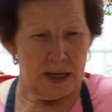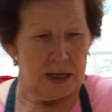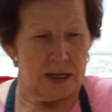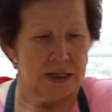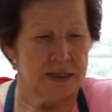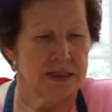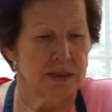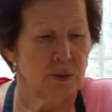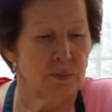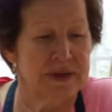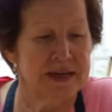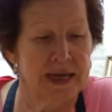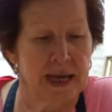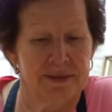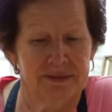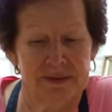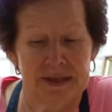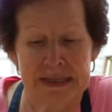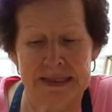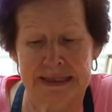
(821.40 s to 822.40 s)
So we
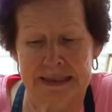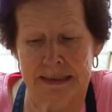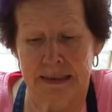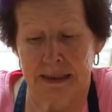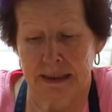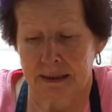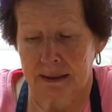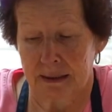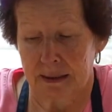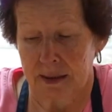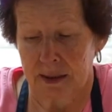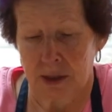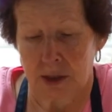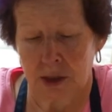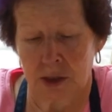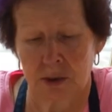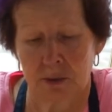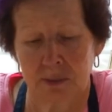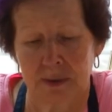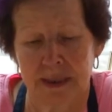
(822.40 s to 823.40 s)
got this
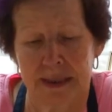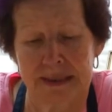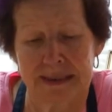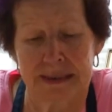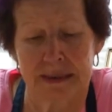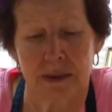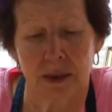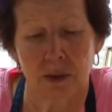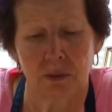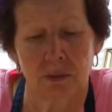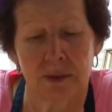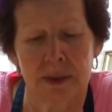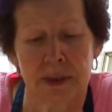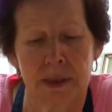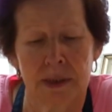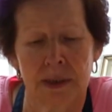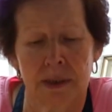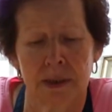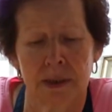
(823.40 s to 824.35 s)
cuteness going.